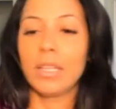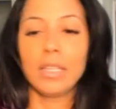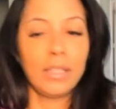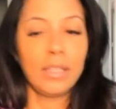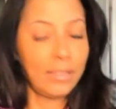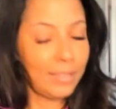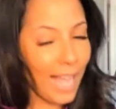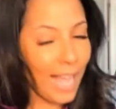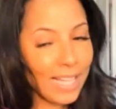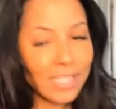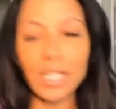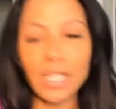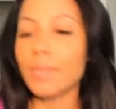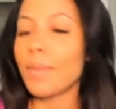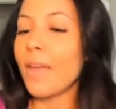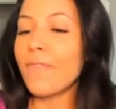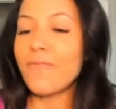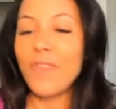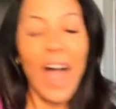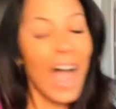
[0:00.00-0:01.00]
that's something
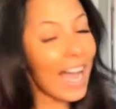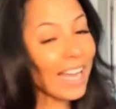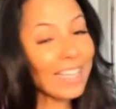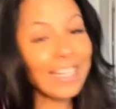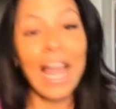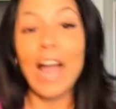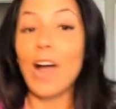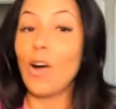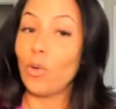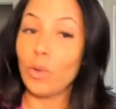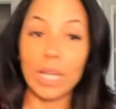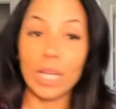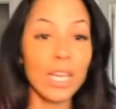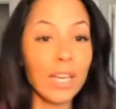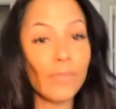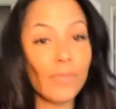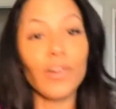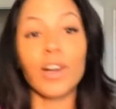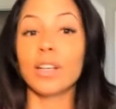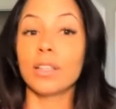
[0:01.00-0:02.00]
they find out
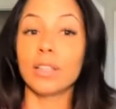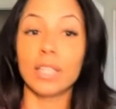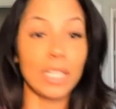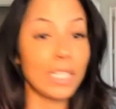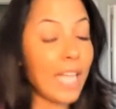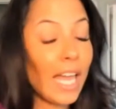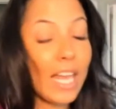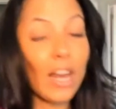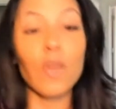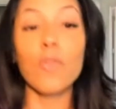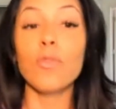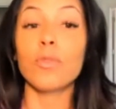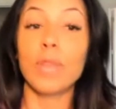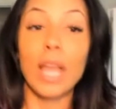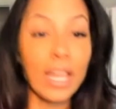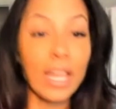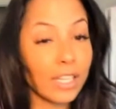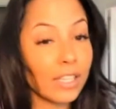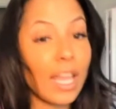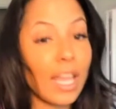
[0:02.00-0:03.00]
inadvertently.
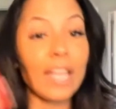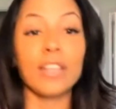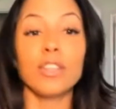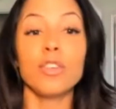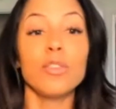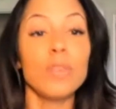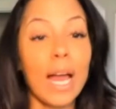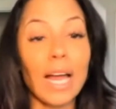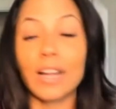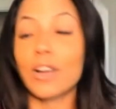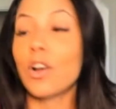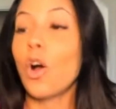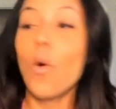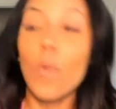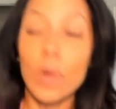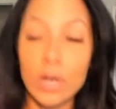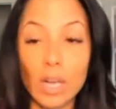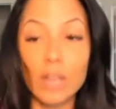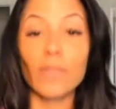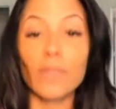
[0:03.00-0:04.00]
You're not
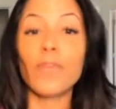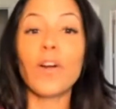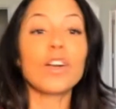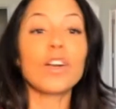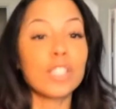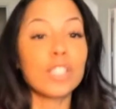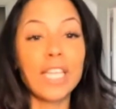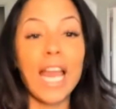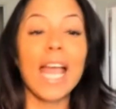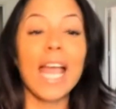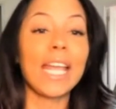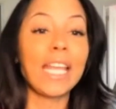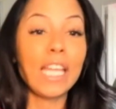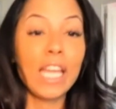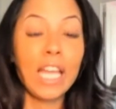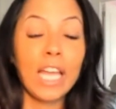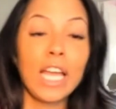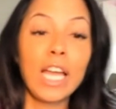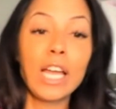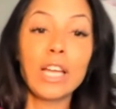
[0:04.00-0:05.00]
going on the first date.
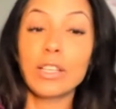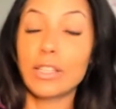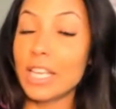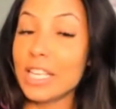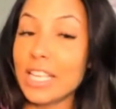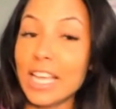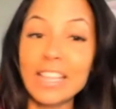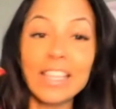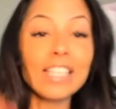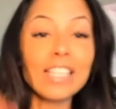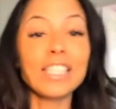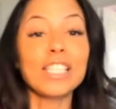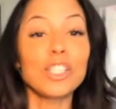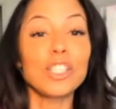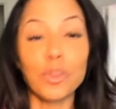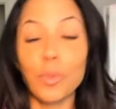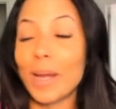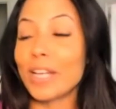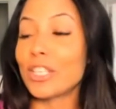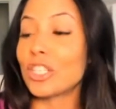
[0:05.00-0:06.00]
In this
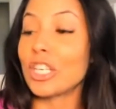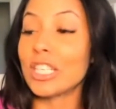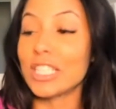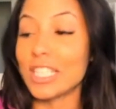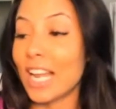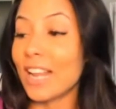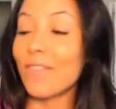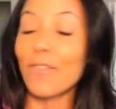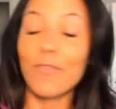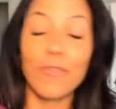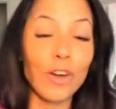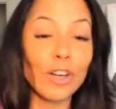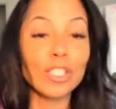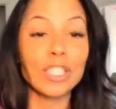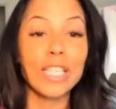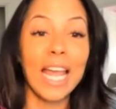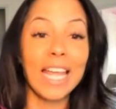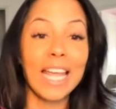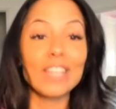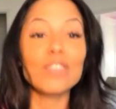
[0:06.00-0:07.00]
situation, it's not even first
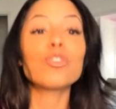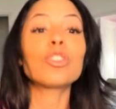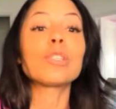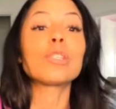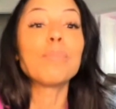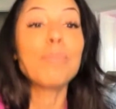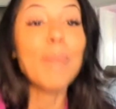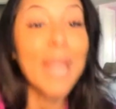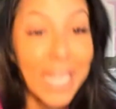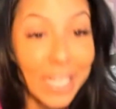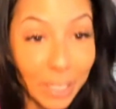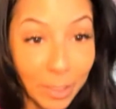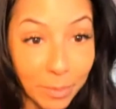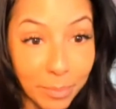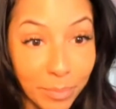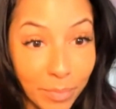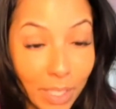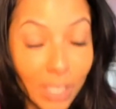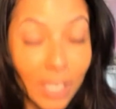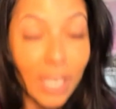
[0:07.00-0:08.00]
date. You just meet them.
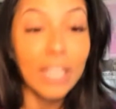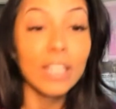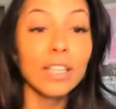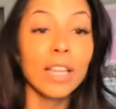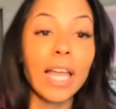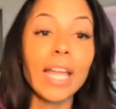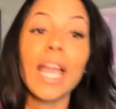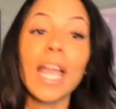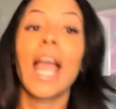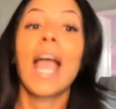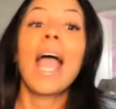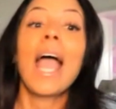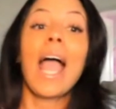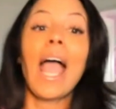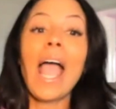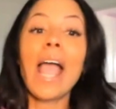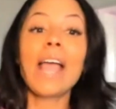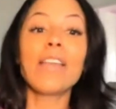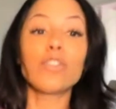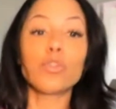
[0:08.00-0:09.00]
You're like,
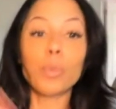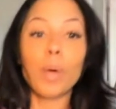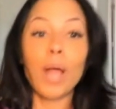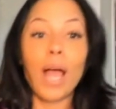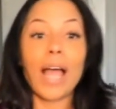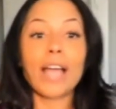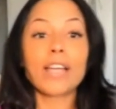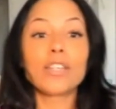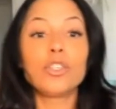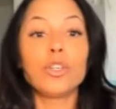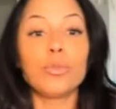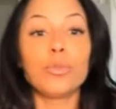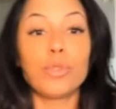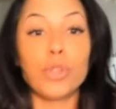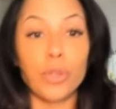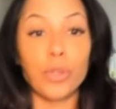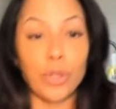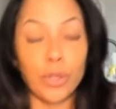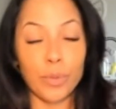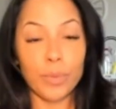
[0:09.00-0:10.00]
hey, this is what I could do to
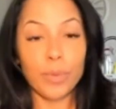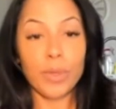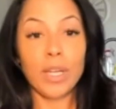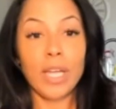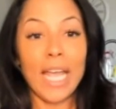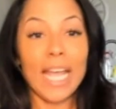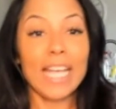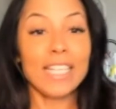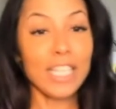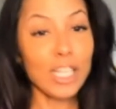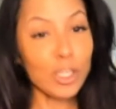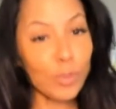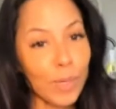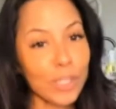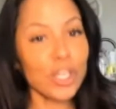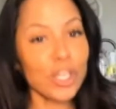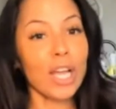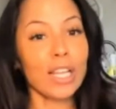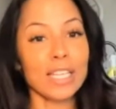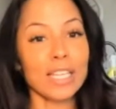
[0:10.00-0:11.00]
you. Is this
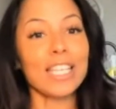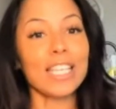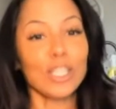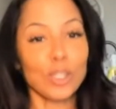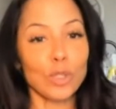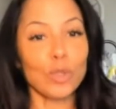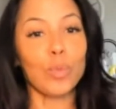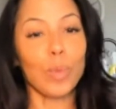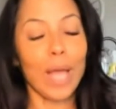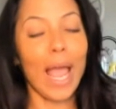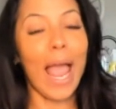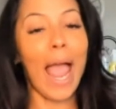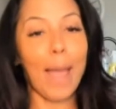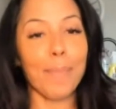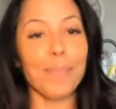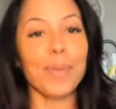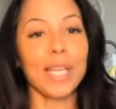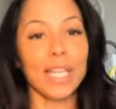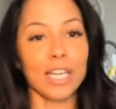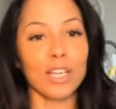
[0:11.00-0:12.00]
what's
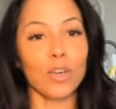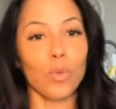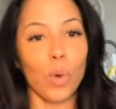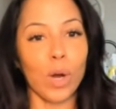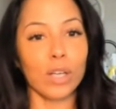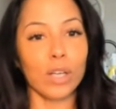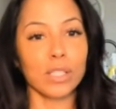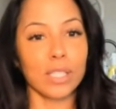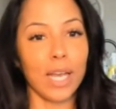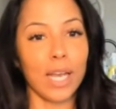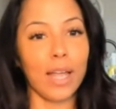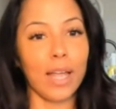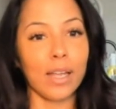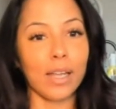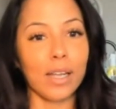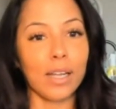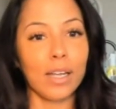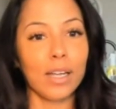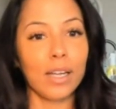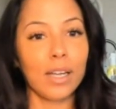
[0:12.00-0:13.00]
happening in the world today?
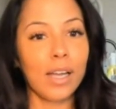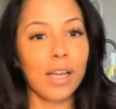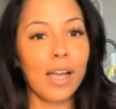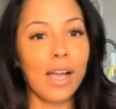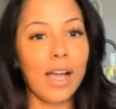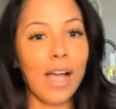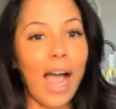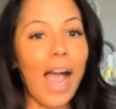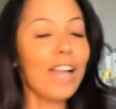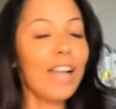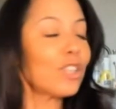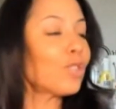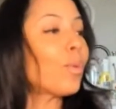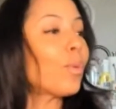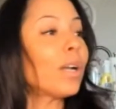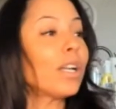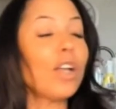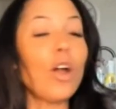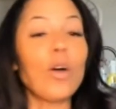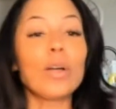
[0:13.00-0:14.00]
I just
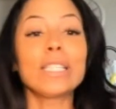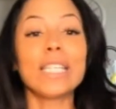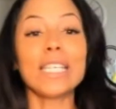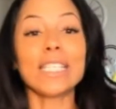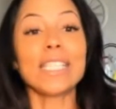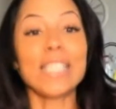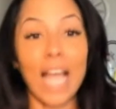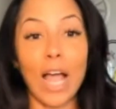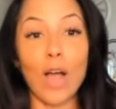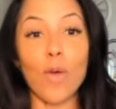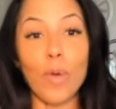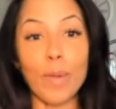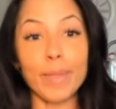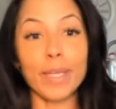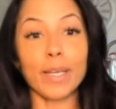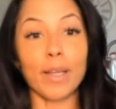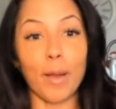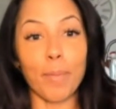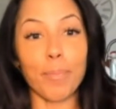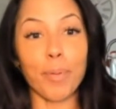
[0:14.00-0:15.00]
want to know, is this how women
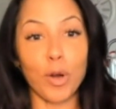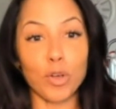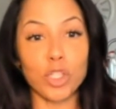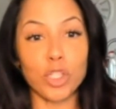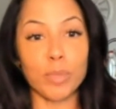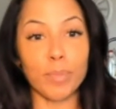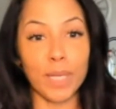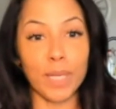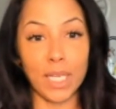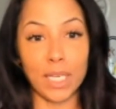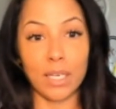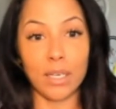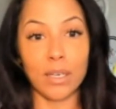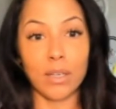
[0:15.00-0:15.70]
approaching men?